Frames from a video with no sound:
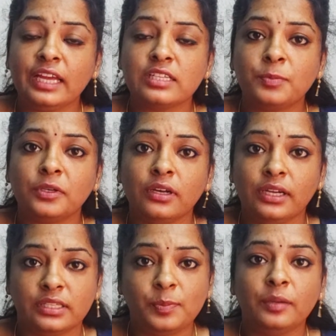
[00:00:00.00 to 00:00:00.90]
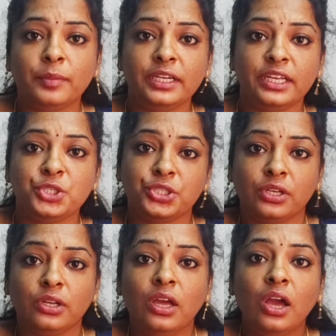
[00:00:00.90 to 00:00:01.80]

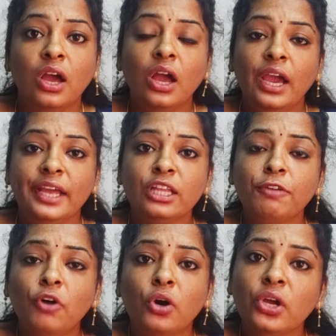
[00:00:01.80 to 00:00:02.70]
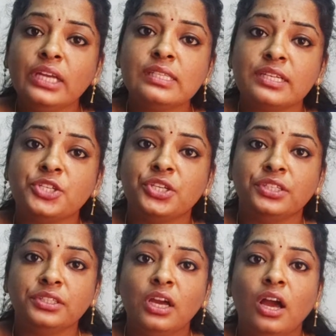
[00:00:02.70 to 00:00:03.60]
experimentation. In the following
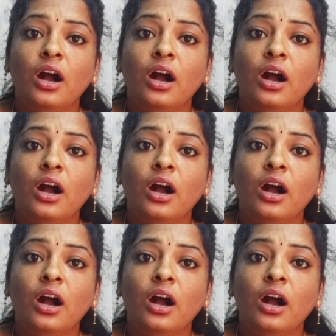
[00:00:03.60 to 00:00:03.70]
section,